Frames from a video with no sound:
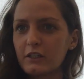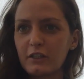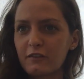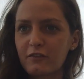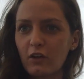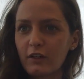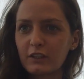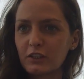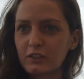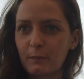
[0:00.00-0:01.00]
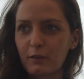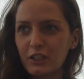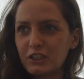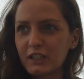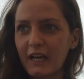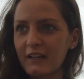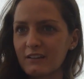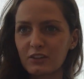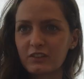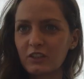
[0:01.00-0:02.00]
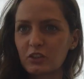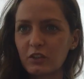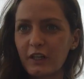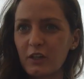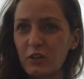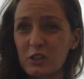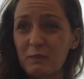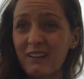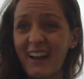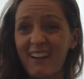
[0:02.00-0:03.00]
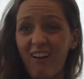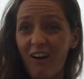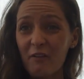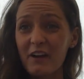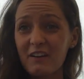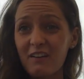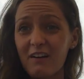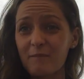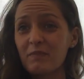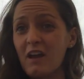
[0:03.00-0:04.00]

you've got to just appreciate it, just enjoy it all. Just be like, oh my god,